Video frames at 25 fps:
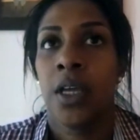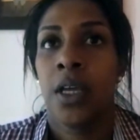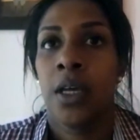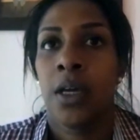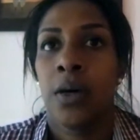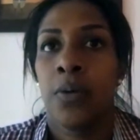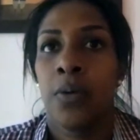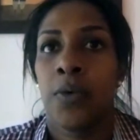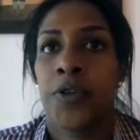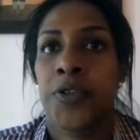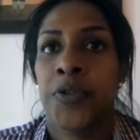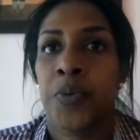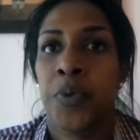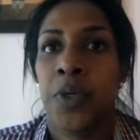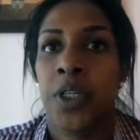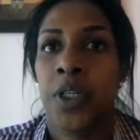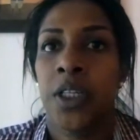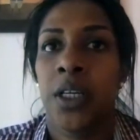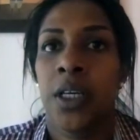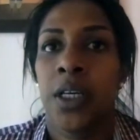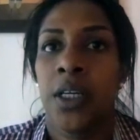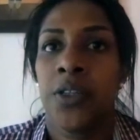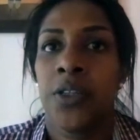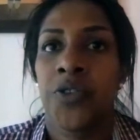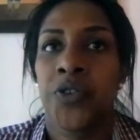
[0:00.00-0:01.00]
was really
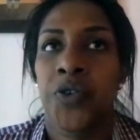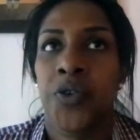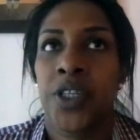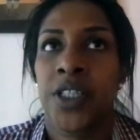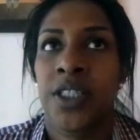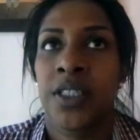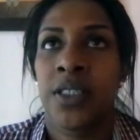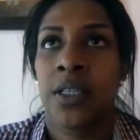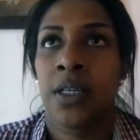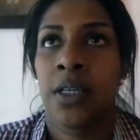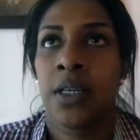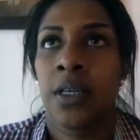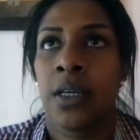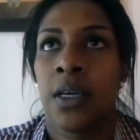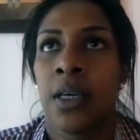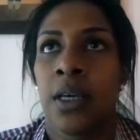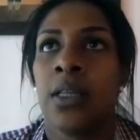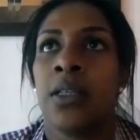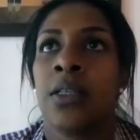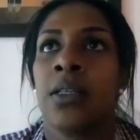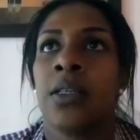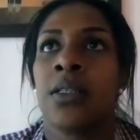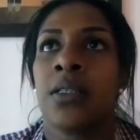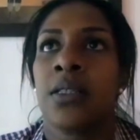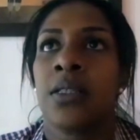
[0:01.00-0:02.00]
interesting
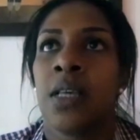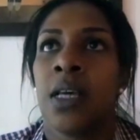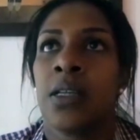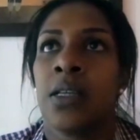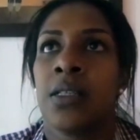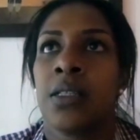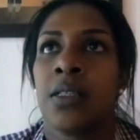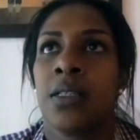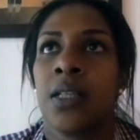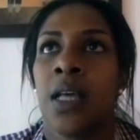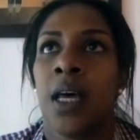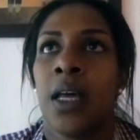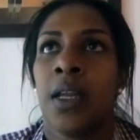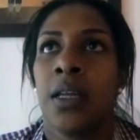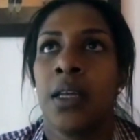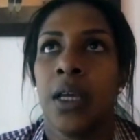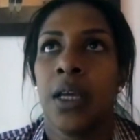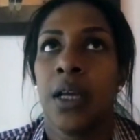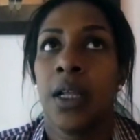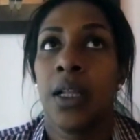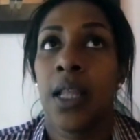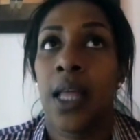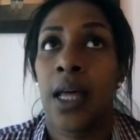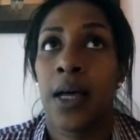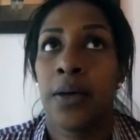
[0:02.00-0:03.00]
in the sense that it
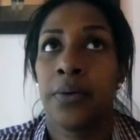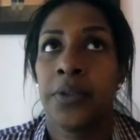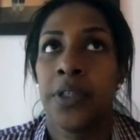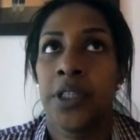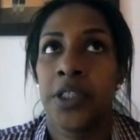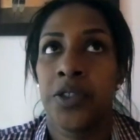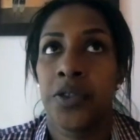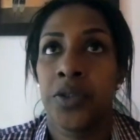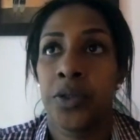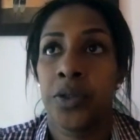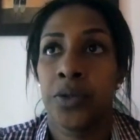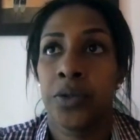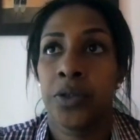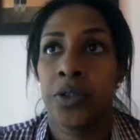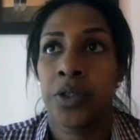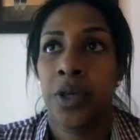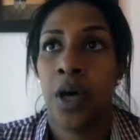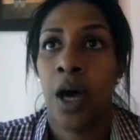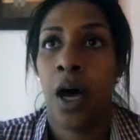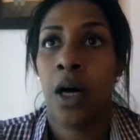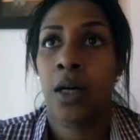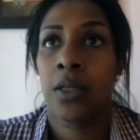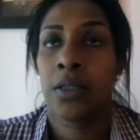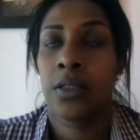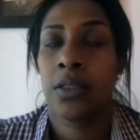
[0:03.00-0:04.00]
allowed us to
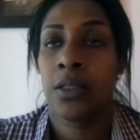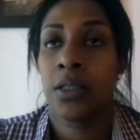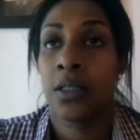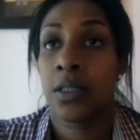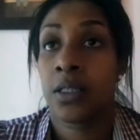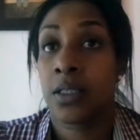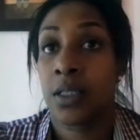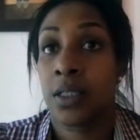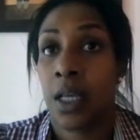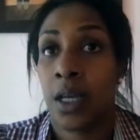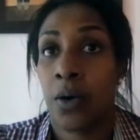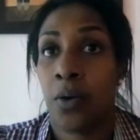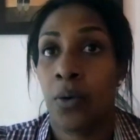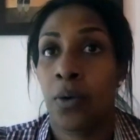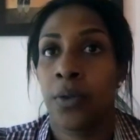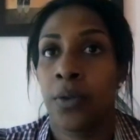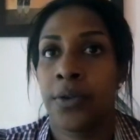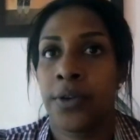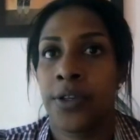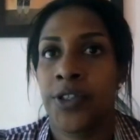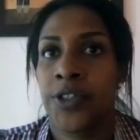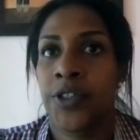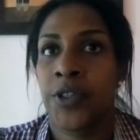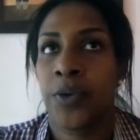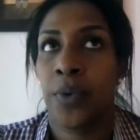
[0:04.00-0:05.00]
talk to the
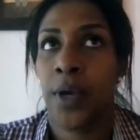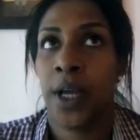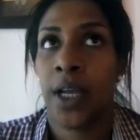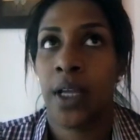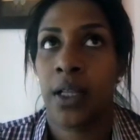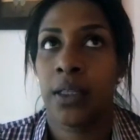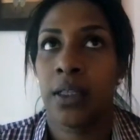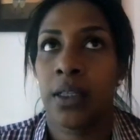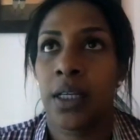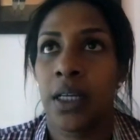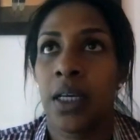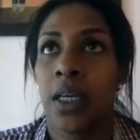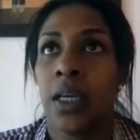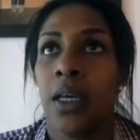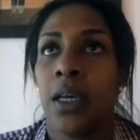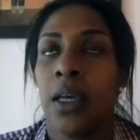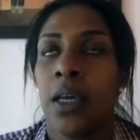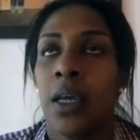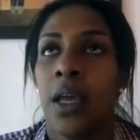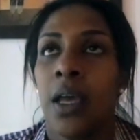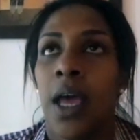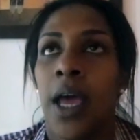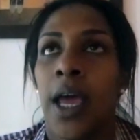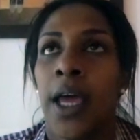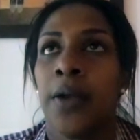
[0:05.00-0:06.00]
stakeholders directly
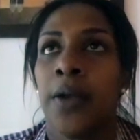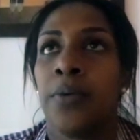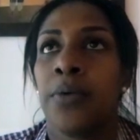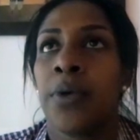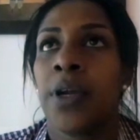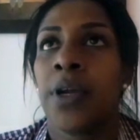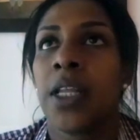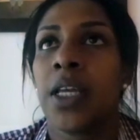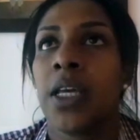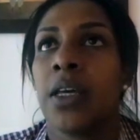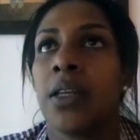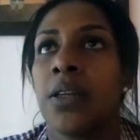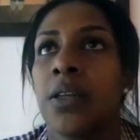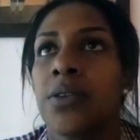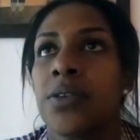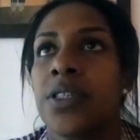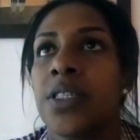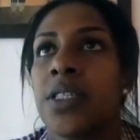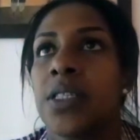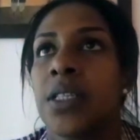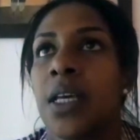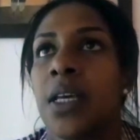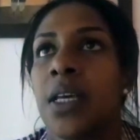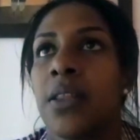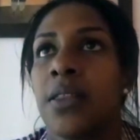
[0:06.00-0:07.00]
and really
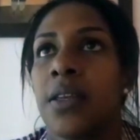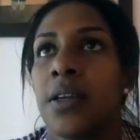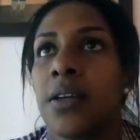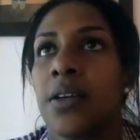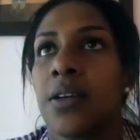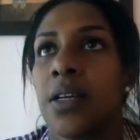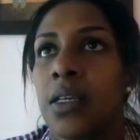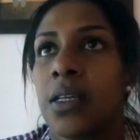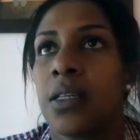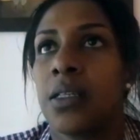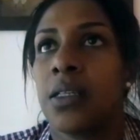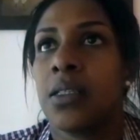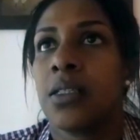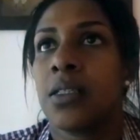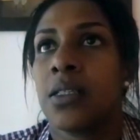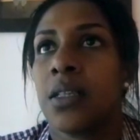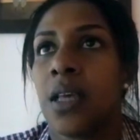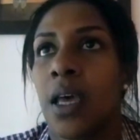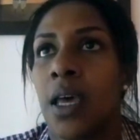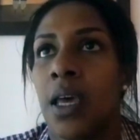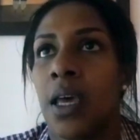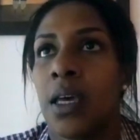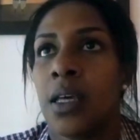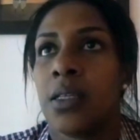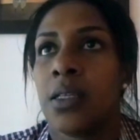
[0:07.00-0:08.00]
understand their needs
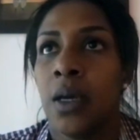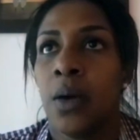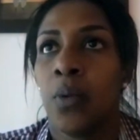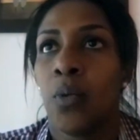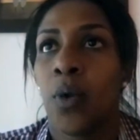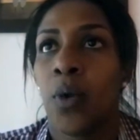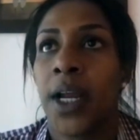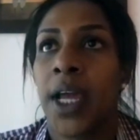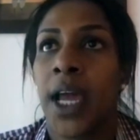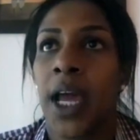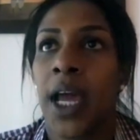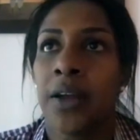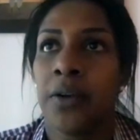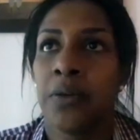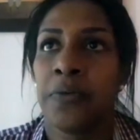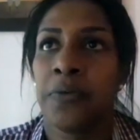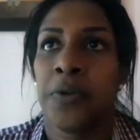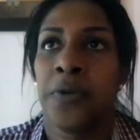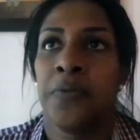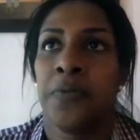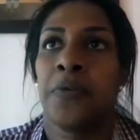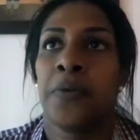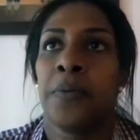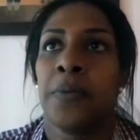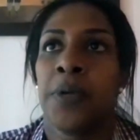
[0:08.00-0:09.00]
and what kind of
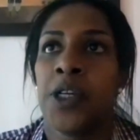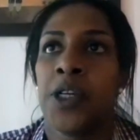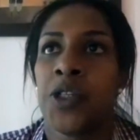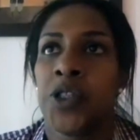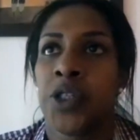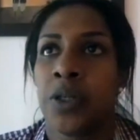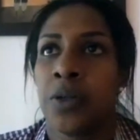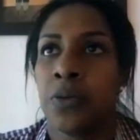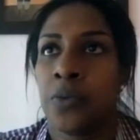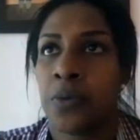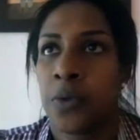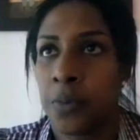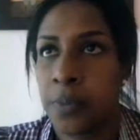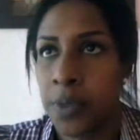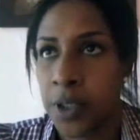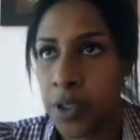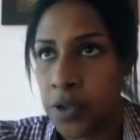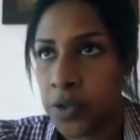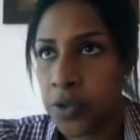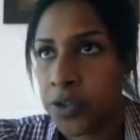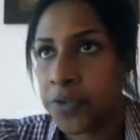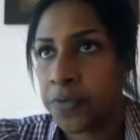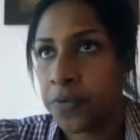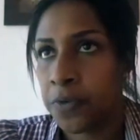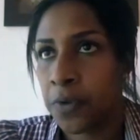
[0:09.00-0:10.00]
information will be
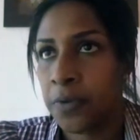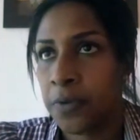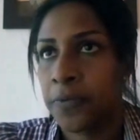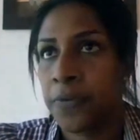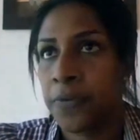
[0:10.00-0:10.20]
useful for